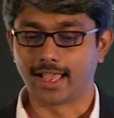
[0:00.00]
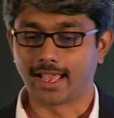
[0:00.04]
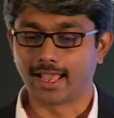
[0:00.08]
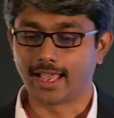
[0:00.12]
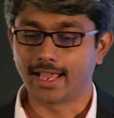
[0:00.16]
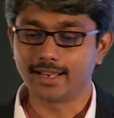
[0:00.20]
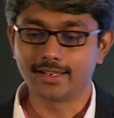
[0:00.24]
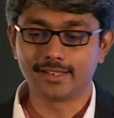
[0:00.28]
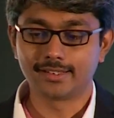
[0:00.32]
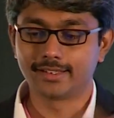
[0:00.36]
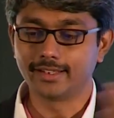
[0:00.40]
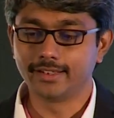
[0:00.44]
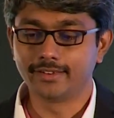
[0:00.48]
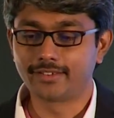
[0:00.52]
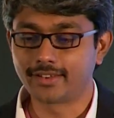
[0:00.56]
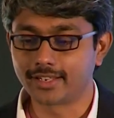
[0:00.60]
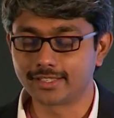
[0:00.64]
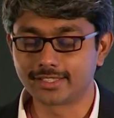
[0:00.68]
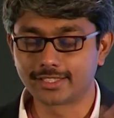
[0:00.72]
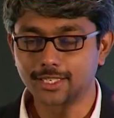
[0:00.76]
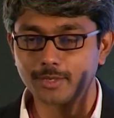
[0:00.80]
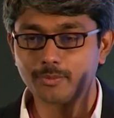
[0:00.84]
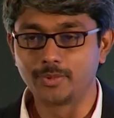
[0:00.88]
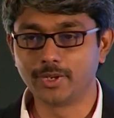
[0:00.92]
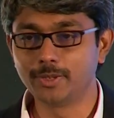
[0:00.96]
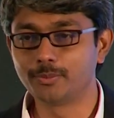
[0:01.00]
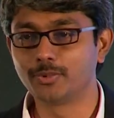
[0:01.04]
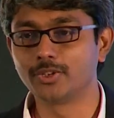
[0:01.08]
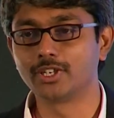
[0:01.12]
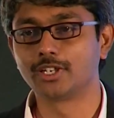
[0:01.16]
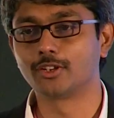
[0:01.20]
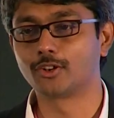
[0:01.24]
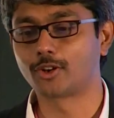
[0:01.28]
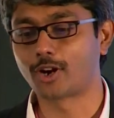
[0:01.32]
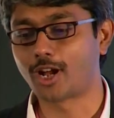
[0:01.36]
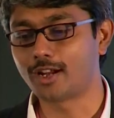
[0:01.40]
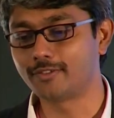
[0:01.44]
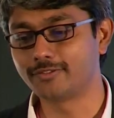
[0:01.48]
And it interested people in
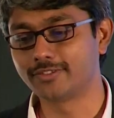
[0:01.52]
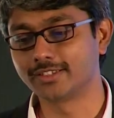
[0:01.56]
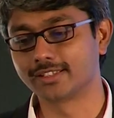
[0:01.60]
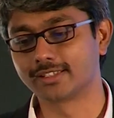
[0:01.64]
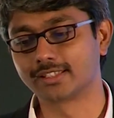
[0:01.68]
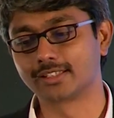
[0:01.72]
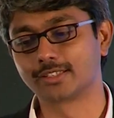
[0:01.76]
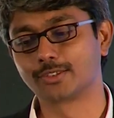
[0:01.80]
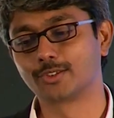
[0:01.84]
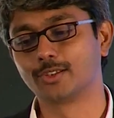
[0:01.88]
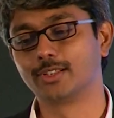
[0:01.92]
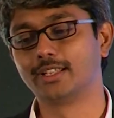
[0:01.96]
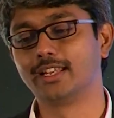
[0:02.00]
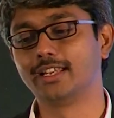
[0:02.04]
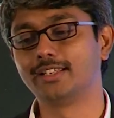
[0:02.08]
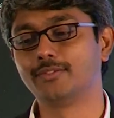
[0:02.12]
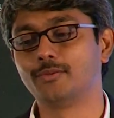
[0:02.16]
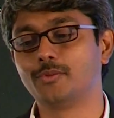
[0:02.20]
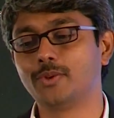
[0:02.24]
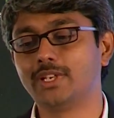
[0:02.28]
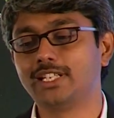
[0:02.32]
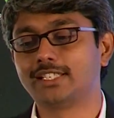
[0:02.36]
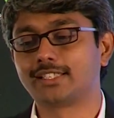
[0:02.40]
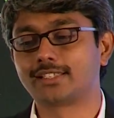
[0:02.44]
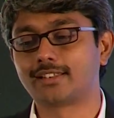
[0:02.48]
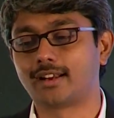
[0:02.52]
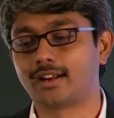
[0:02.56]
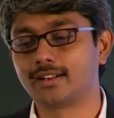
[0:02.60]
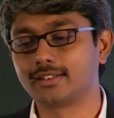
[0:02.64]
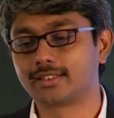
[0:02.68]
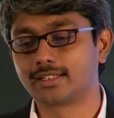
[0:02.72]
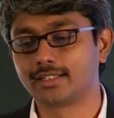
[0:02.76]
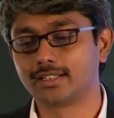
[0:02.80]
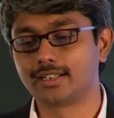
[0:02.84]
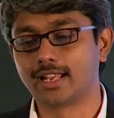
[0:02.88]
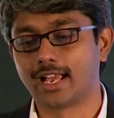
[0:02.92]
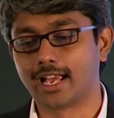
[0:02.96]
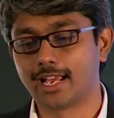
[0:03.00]
our office. So we
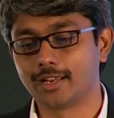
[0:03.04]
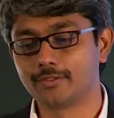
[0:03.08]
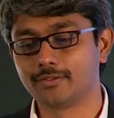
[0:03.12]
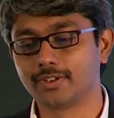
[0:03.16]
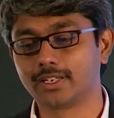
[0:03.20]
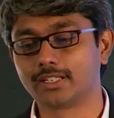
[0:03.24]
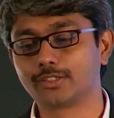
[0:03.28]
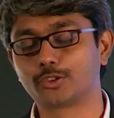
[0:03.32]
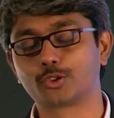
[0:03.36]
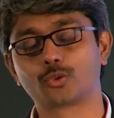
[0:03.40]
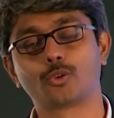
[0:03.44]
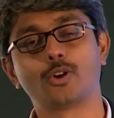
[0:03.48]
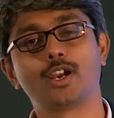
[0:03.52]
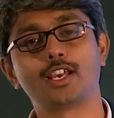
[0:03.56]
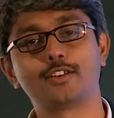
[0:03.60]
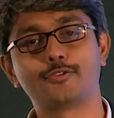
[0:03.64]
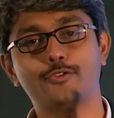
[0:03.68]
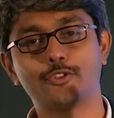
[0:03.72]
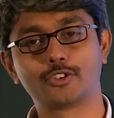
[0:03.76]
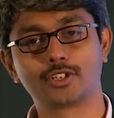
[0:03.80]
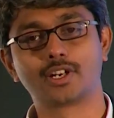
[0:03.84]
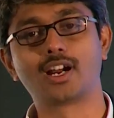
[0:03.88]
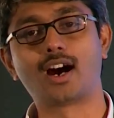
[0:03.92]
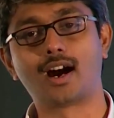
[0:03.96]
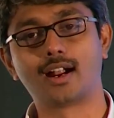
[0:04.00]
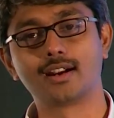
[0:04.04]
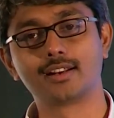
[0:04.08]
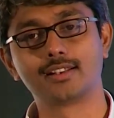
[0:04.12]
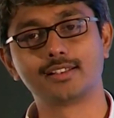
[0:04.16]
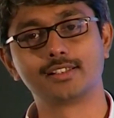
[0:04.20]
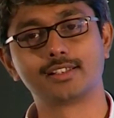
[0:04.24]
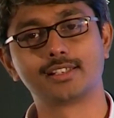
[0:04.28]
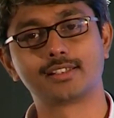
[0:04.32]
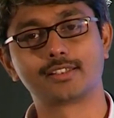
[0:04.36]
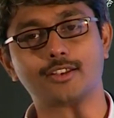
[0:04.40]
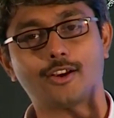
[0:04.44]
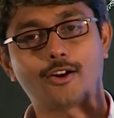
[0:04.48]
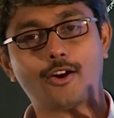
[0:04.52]
started having square-foot
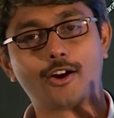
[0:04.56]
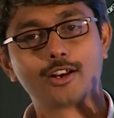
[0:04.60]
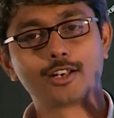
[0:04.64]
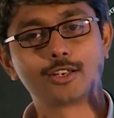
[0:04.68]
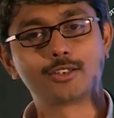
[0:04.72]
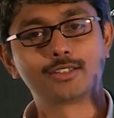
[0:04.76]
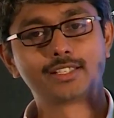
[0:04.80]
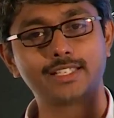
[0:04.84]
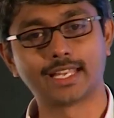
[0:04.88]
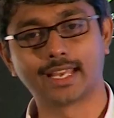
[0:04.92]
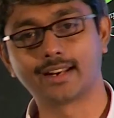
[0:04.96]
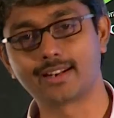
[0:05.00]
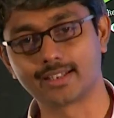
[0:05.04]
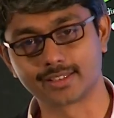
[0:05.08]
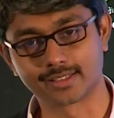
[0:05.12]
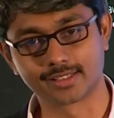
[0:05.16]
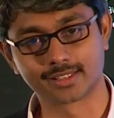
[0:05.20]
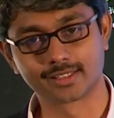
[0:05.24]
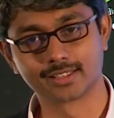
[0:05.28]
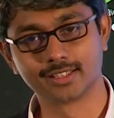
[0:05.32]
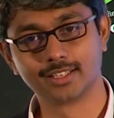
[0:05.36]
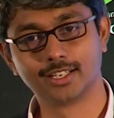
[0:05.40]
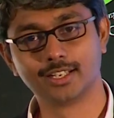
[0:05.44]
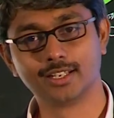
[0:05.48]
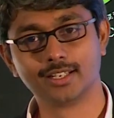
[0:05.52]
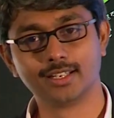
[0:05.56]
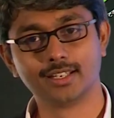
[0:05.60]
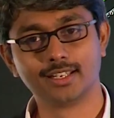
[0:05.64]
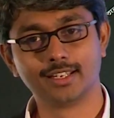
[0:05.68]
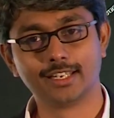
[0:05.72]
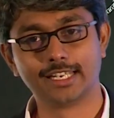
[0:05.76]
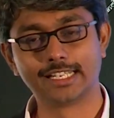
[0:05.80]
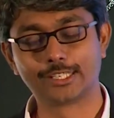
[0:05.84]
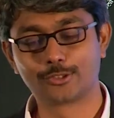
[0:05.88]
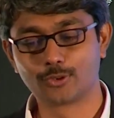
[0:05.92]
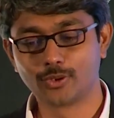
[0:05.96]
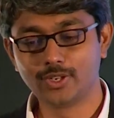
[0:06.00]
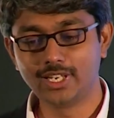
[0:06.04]
gardens on our terrace.
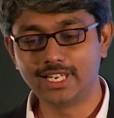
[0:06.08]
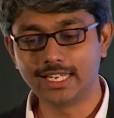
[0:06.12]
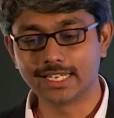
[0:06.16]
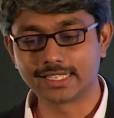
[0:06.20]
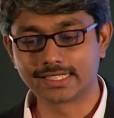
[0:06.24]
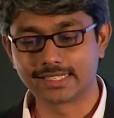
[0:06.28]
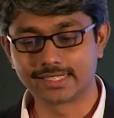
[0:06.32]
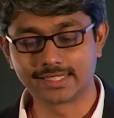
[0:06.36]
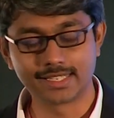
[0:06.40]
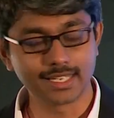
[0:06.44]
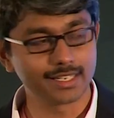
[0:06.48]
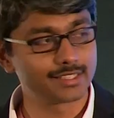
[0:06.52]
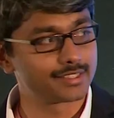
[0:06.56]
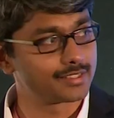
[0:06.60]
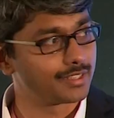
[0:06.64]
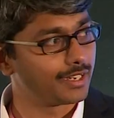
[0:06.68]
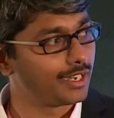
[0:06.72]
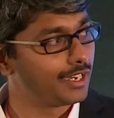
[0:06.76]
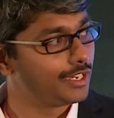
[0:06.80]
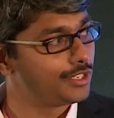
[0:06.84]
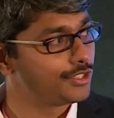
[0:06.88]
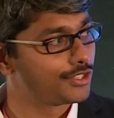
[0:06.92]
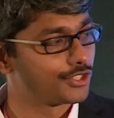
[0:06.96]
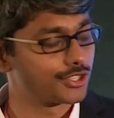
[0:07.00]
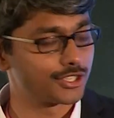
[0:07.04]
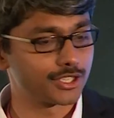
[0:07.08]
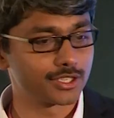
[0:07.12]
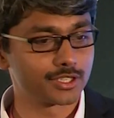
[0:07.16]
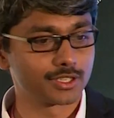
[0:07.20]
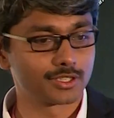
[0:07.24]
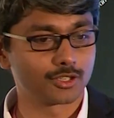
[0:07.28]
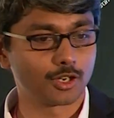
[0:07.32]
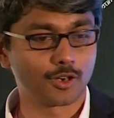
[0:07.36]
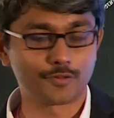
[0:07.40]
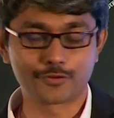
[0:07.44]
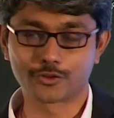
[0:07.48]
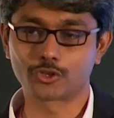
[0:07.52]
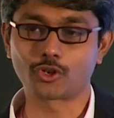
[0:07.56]
It's only a 6-inch
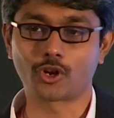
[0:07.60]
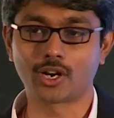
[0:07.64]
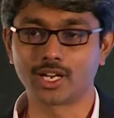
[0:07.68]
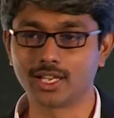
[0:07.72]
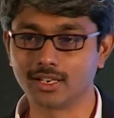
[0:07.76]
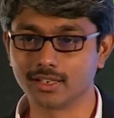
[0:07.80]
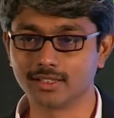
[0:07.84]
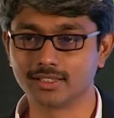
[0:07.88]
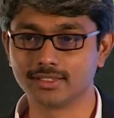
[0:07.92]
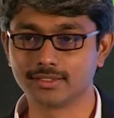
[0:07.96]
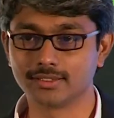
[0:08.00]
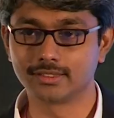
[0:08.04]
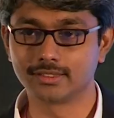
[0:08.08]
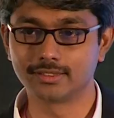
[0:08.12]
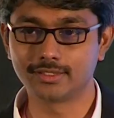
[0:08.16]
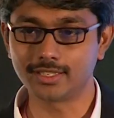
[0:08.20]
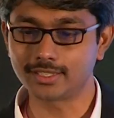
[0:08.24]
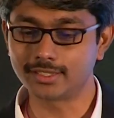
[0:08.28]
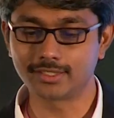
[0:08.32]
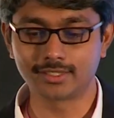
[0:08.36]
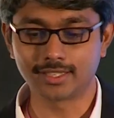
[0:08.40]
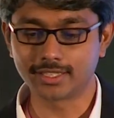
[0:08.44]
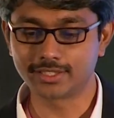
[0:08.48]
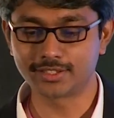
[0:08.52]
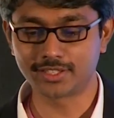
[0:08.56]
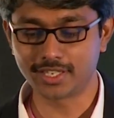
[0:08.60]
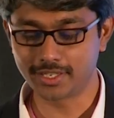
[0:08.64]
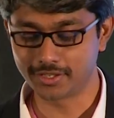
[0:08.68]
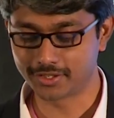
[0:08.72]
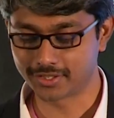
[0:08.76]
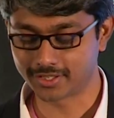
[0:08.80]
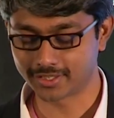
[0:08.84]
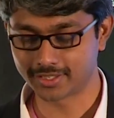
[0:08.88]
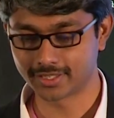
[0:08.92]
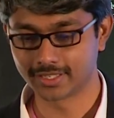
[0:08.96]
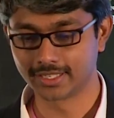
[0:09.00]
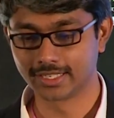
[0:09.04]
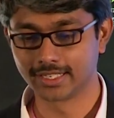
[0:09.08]
of soil, just 6 inch.
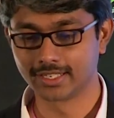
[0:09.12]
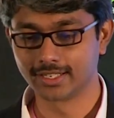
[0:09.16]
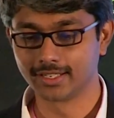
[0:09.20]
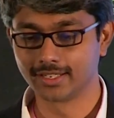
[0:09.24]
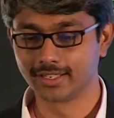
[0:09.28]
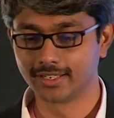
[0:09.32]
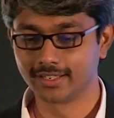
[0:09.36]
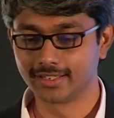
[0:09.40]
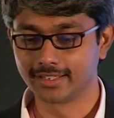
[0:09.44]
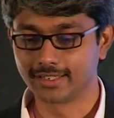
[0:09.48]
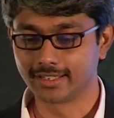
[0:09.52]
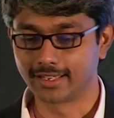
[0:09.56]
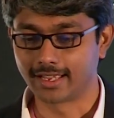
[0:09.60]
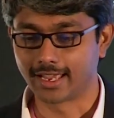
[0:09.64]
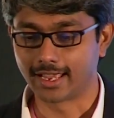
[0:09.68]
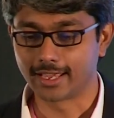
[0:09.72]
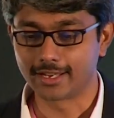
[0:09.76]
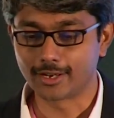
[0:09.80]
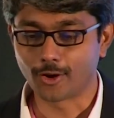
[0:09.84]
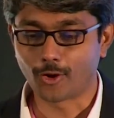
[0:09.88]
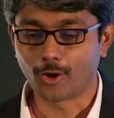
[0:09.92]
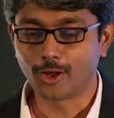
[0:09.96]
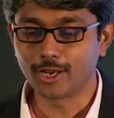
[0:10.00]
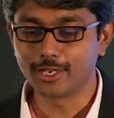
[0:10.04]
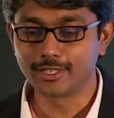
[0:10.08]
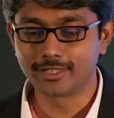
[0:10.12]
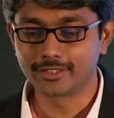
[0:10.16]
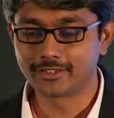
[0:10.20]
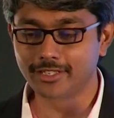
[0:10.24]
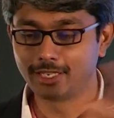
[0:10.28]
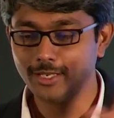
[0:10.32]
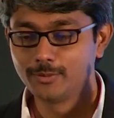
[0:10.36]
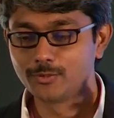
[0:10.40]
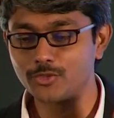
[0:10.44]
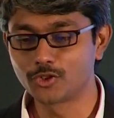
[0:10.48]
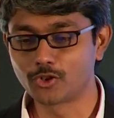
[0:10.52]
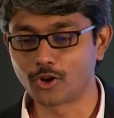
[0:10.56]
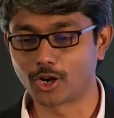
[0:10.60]
And all the
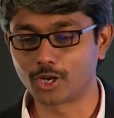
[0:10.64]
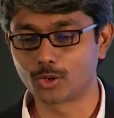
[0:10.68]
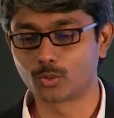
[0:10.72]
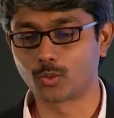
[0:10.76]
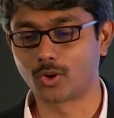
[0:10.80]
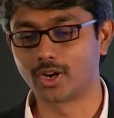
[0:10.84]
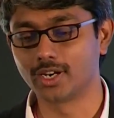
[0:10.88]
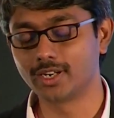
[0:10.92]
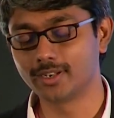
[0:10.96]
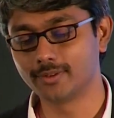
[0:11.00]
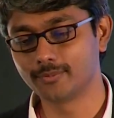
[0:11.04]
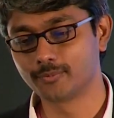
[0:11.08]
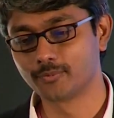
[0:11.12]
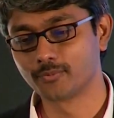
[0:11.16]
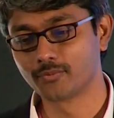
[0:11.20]
teams got one.